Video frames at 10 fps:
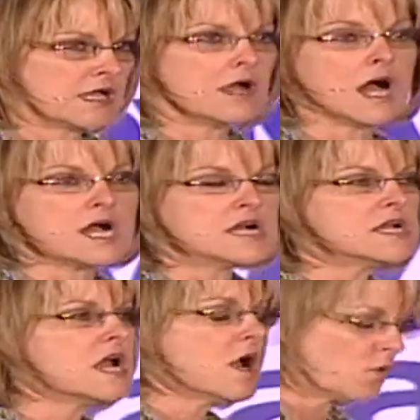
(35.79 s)
Uh-huh.
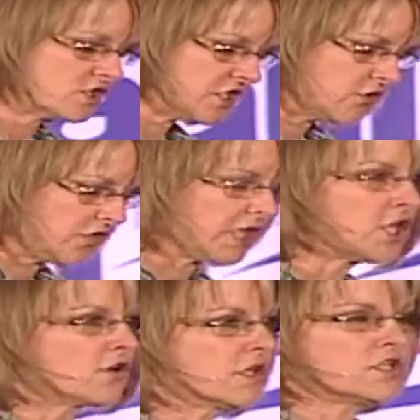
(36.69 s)
Well, do you think
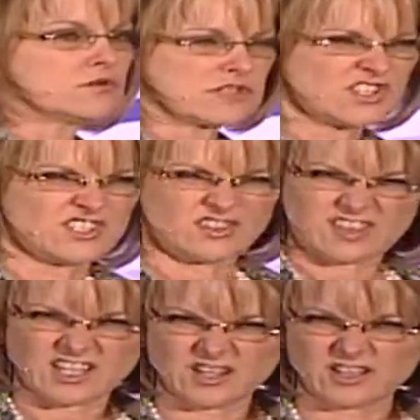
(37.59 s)
you could do, could you
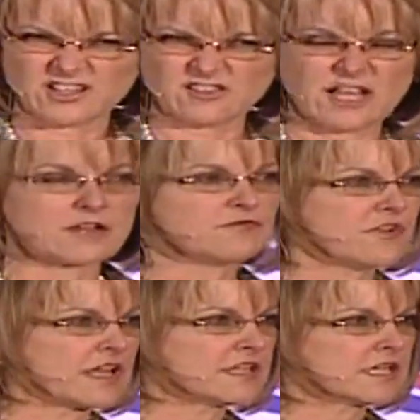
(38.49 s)
think you could learn how to
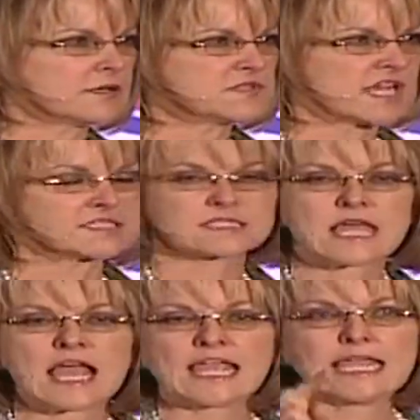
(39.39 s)
file the income taxes?
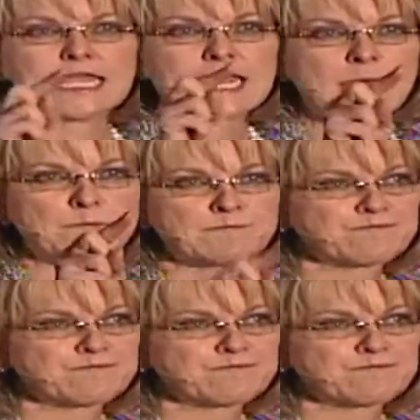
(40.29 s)
Yep.